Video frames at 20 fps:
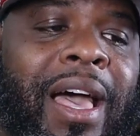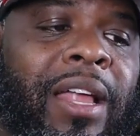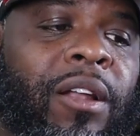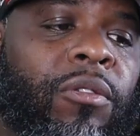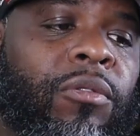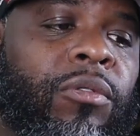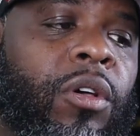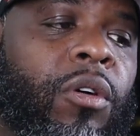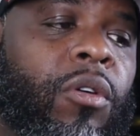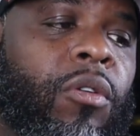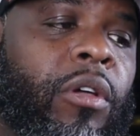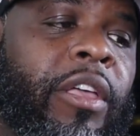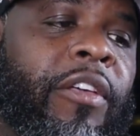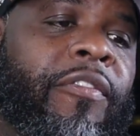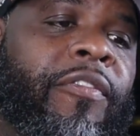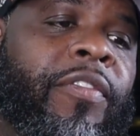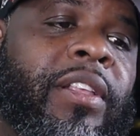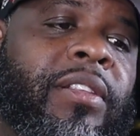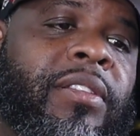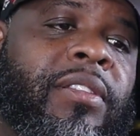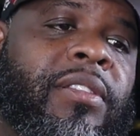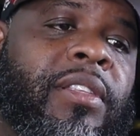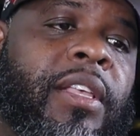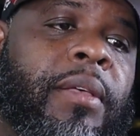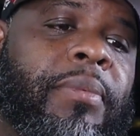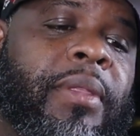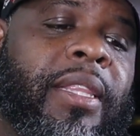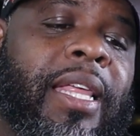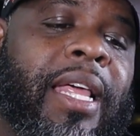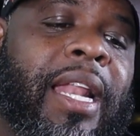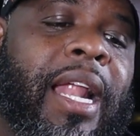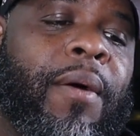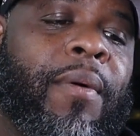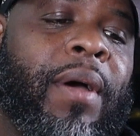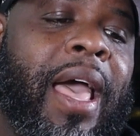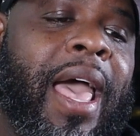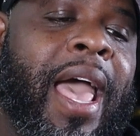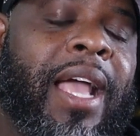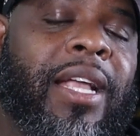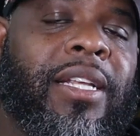I don't know if this is something that I
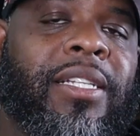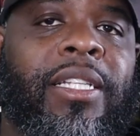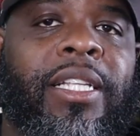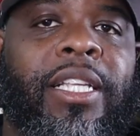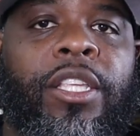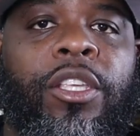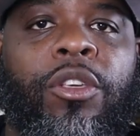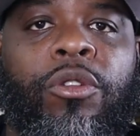would actually